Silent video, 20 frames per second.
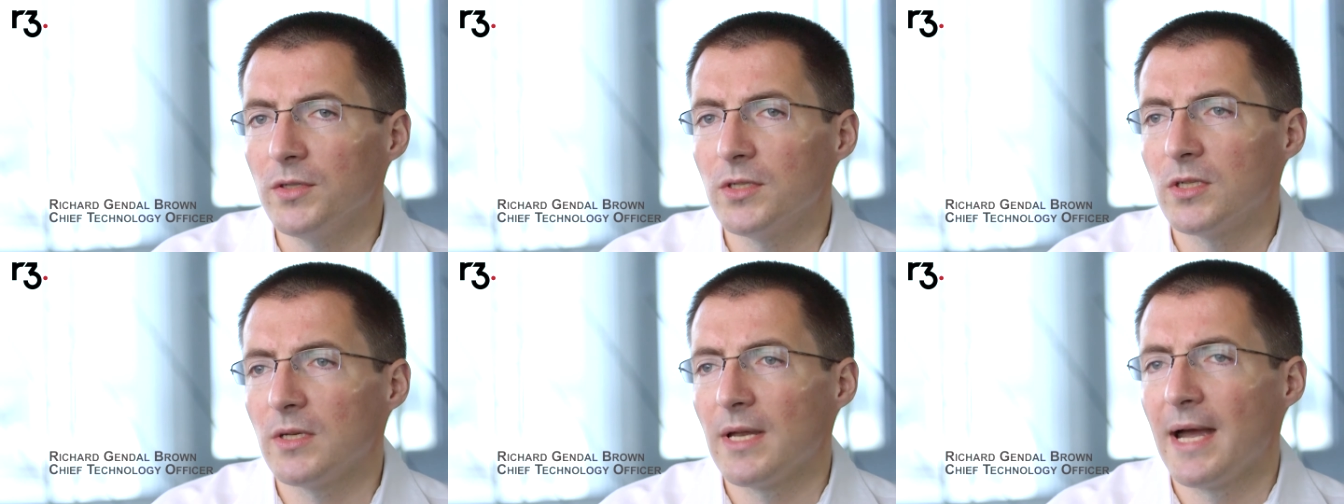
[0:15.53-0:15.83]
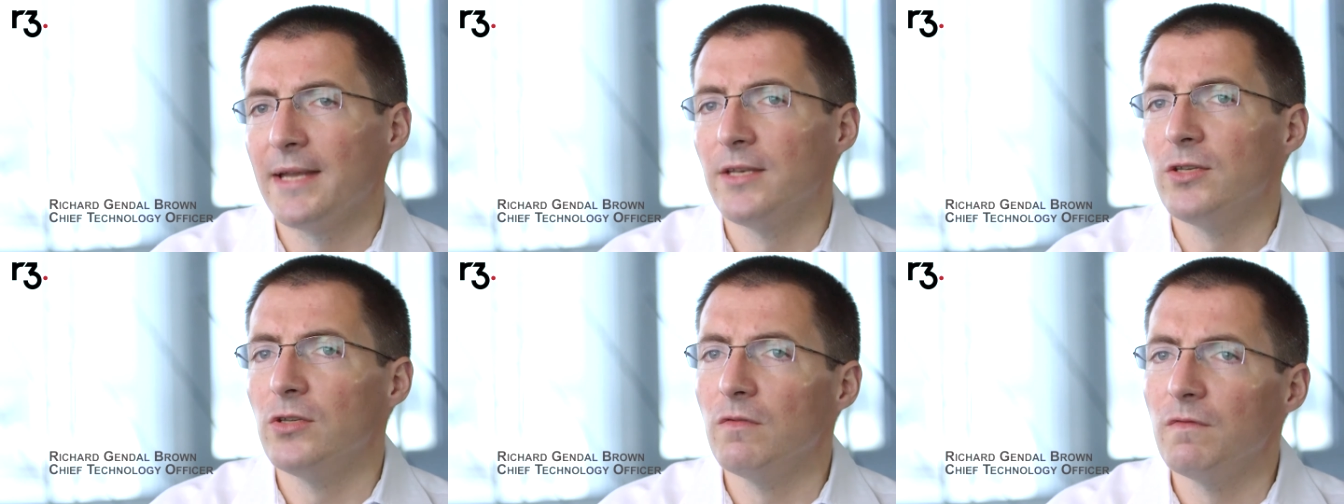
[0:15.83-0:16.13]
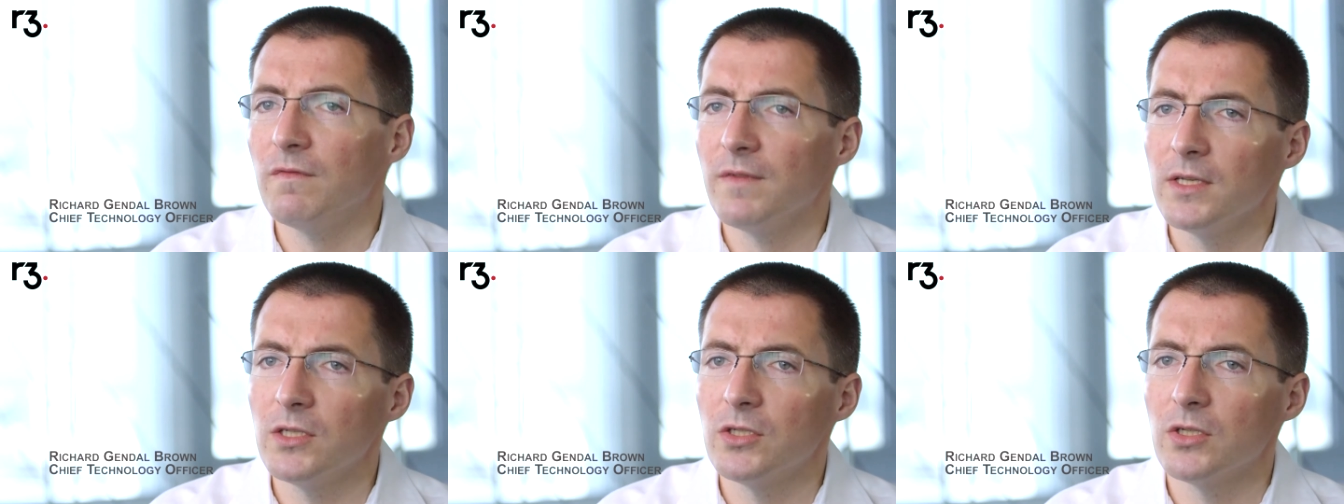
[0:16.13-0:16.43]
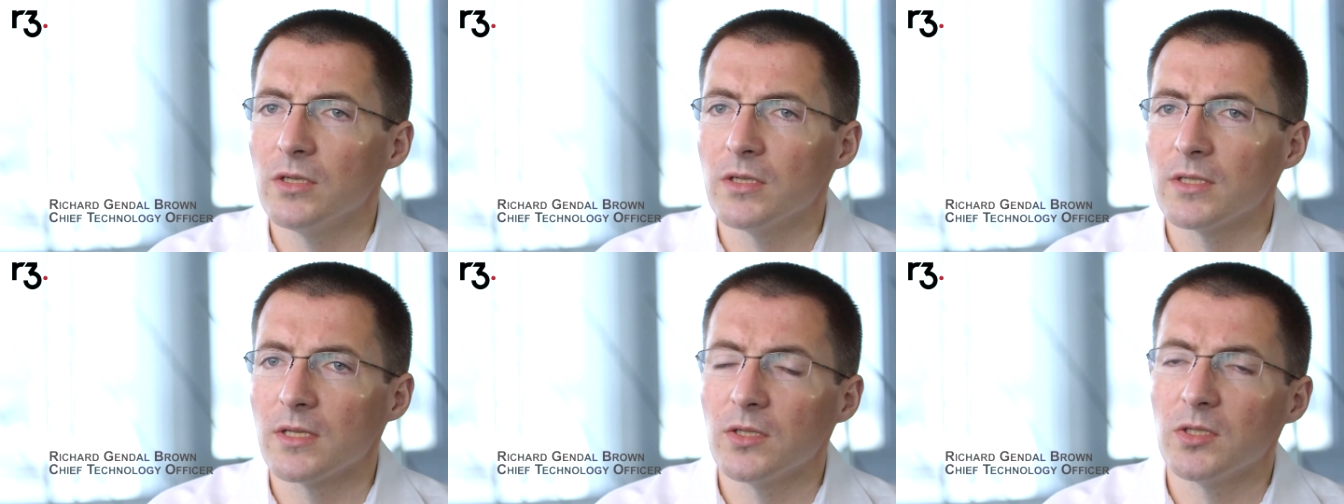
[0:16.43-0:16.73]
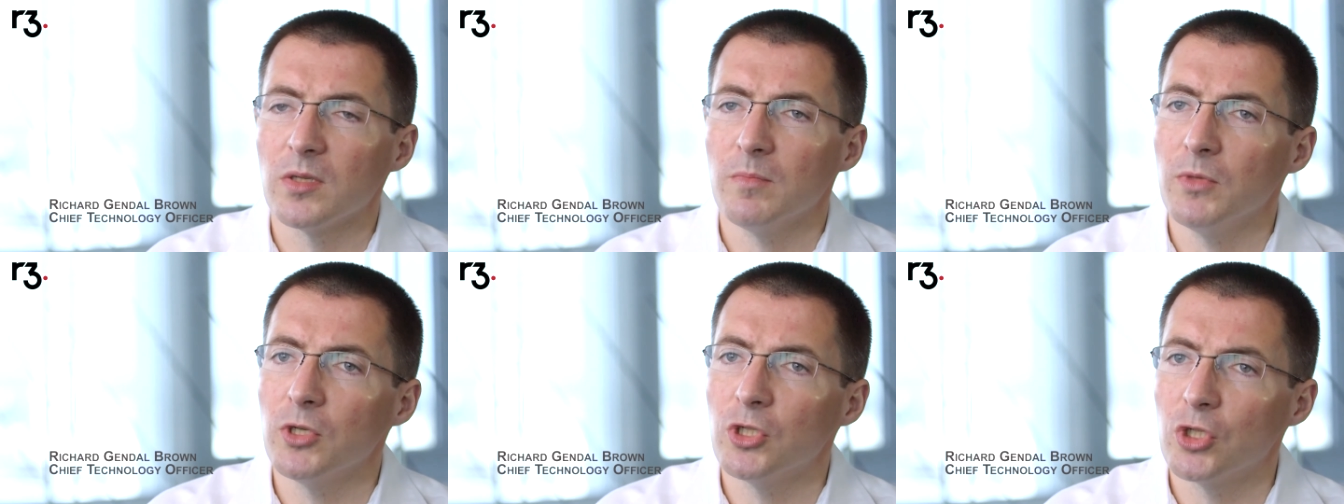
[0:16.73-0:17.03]
to add new features and
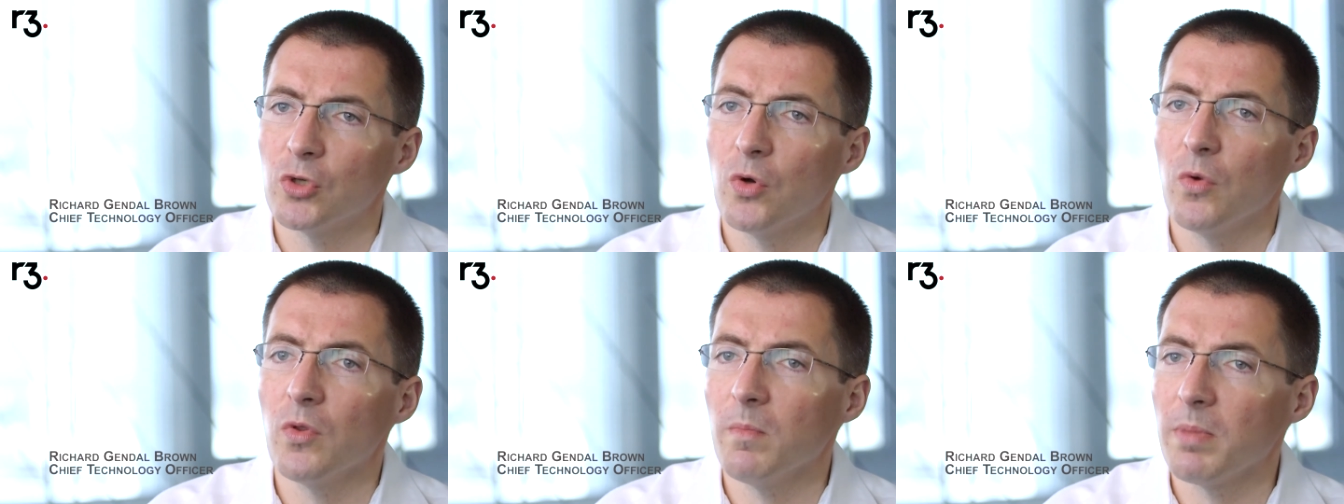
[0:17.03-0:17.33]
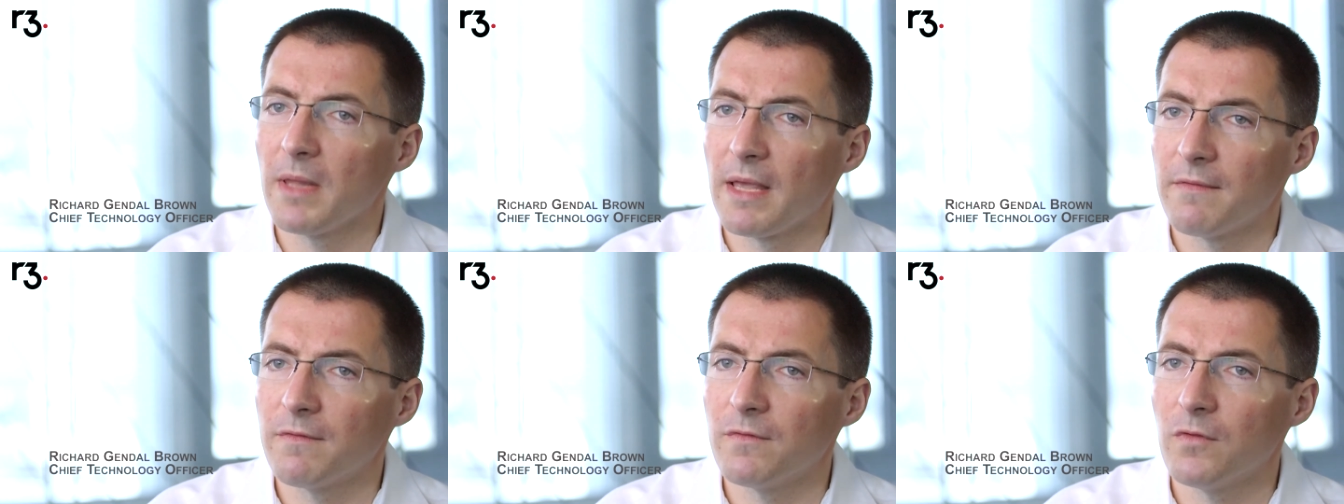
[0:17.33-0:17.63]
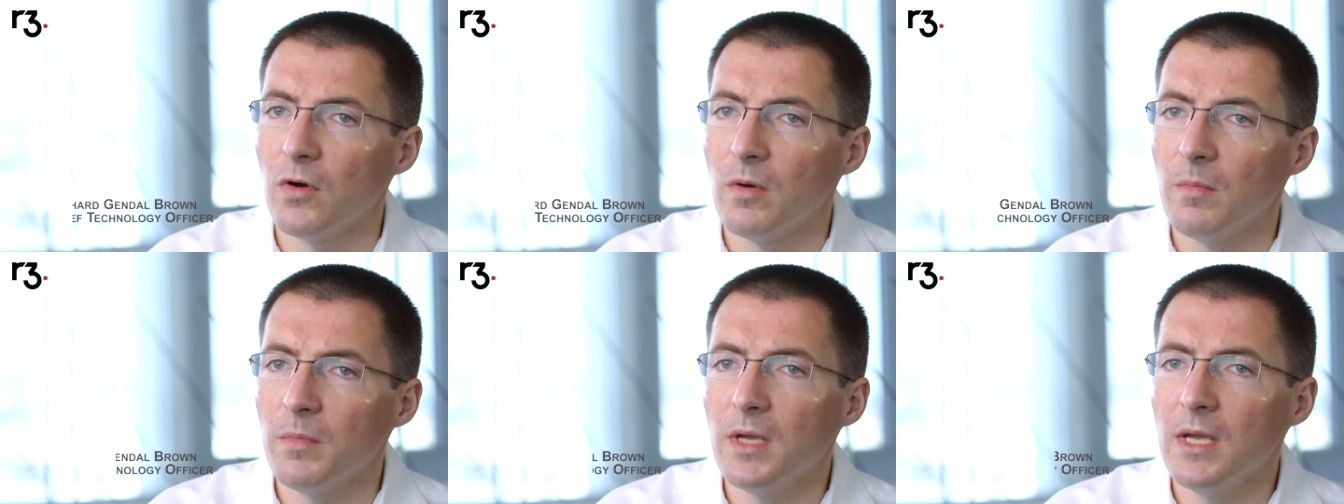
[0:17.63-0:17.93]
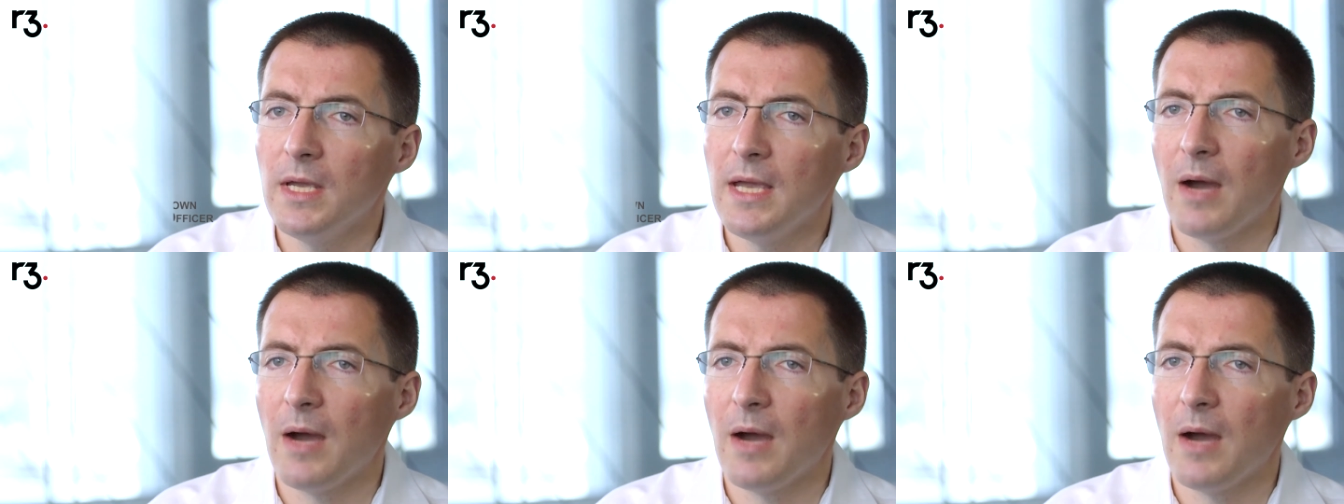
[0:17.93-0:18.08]
to mature the platform,